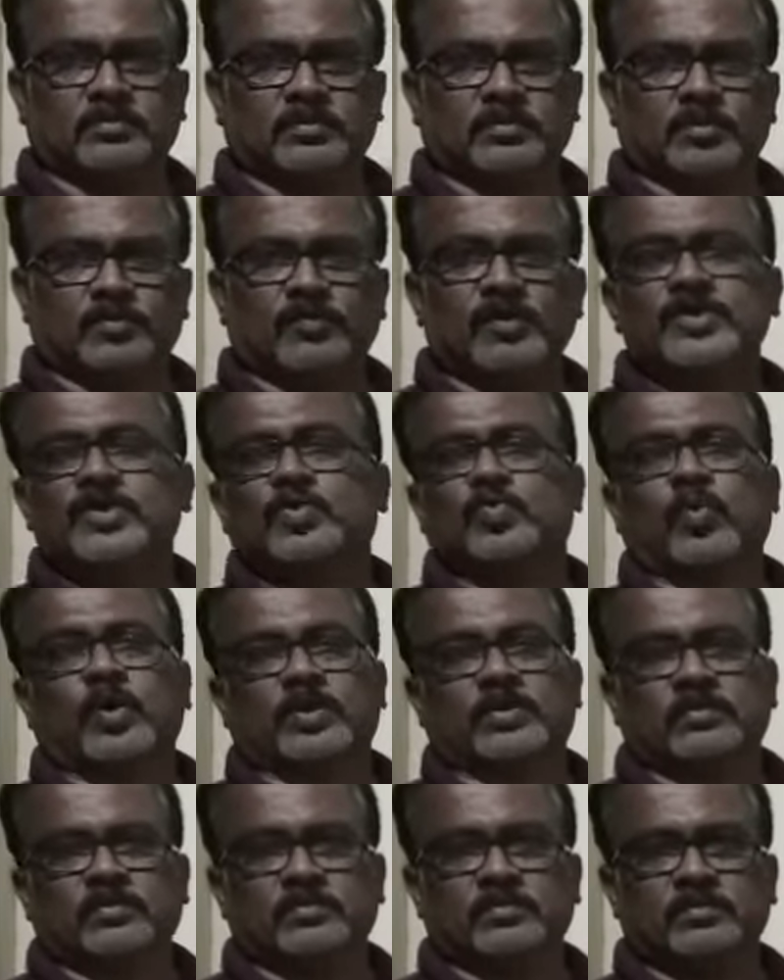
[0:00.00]
first one,
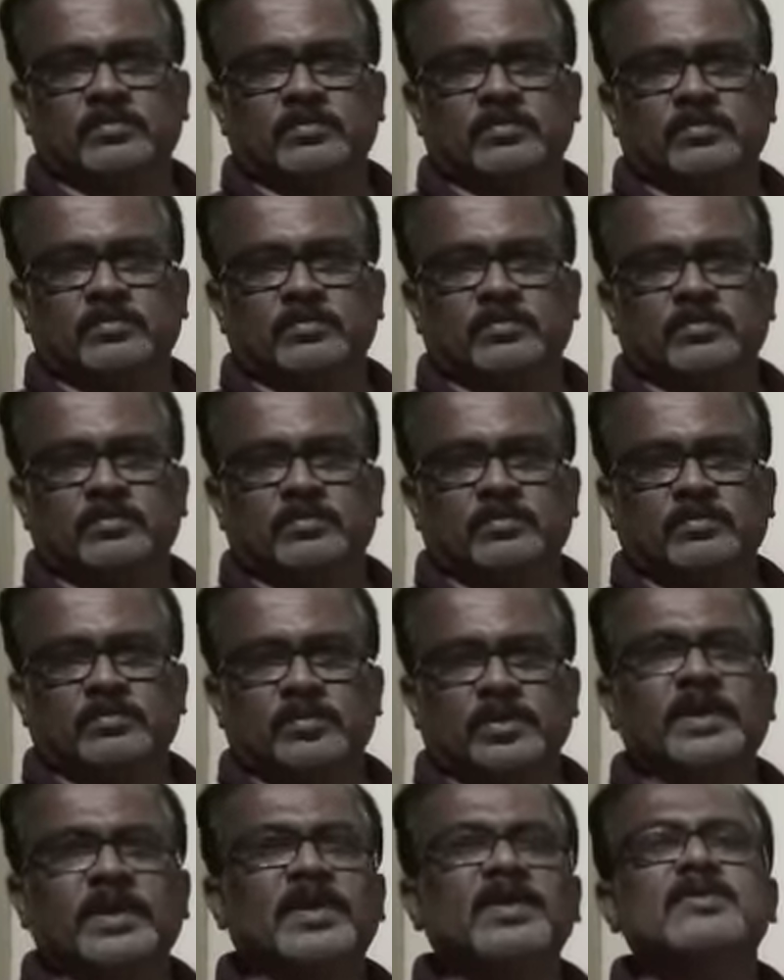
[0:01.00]

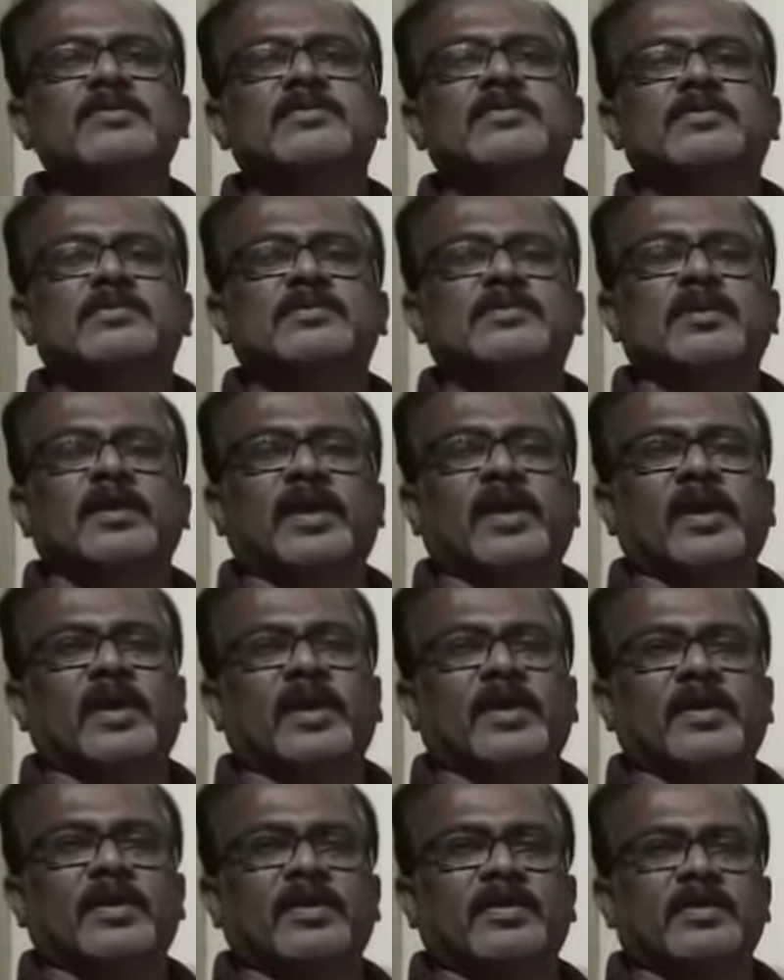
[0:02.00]
it is
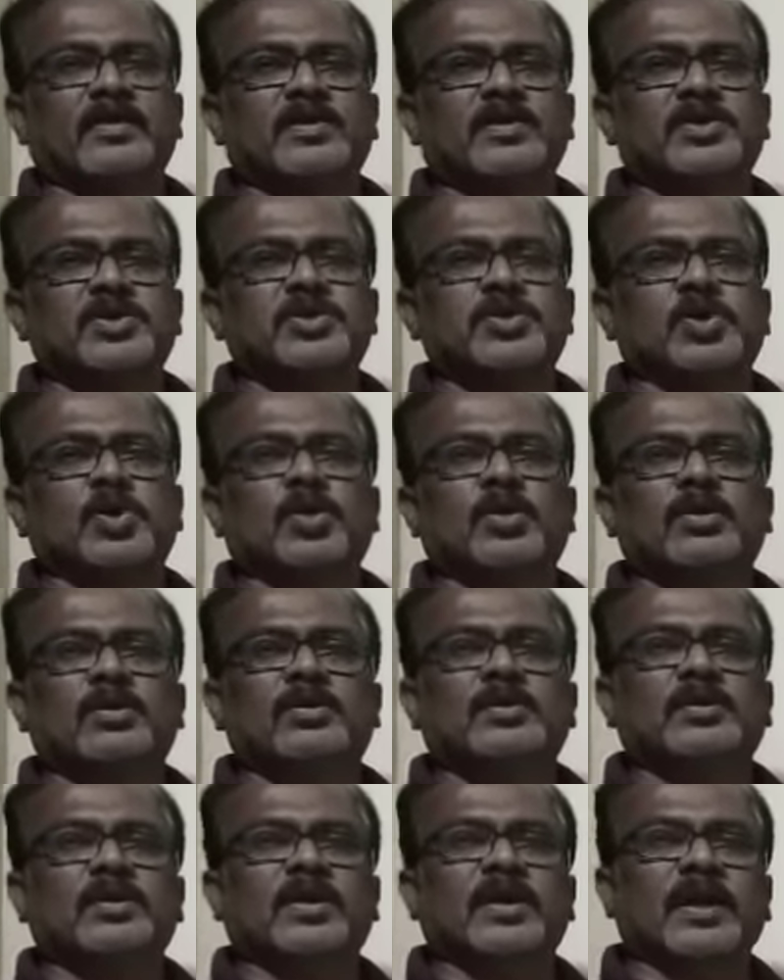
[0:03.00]
a
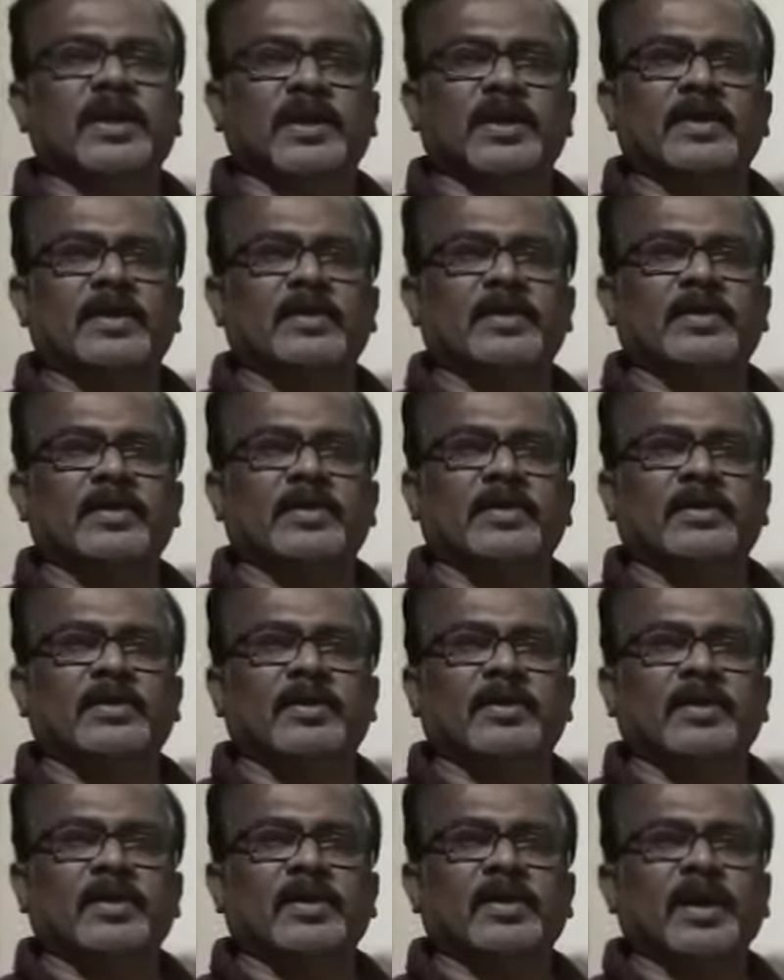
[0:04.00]
short day
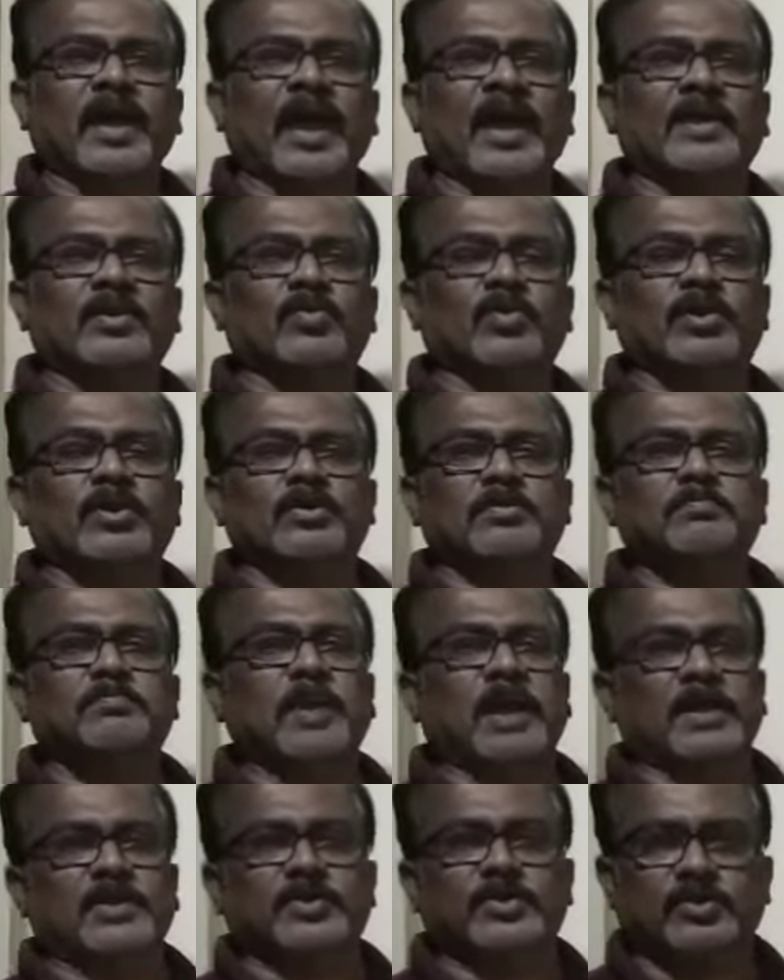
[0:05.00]
annual
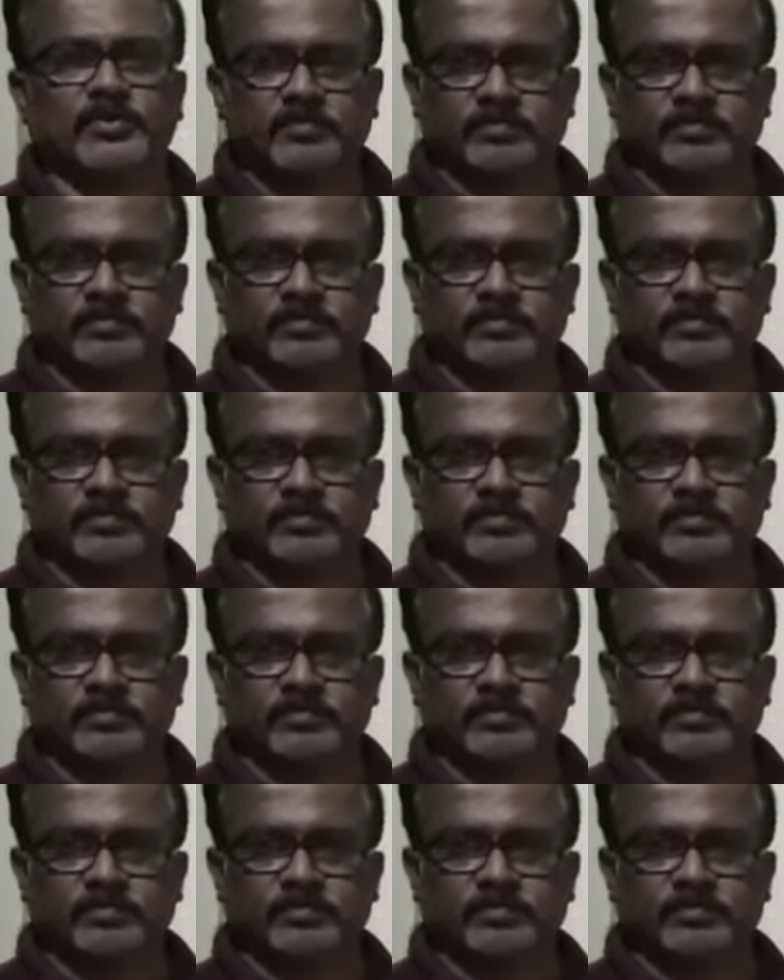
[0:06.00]
plant.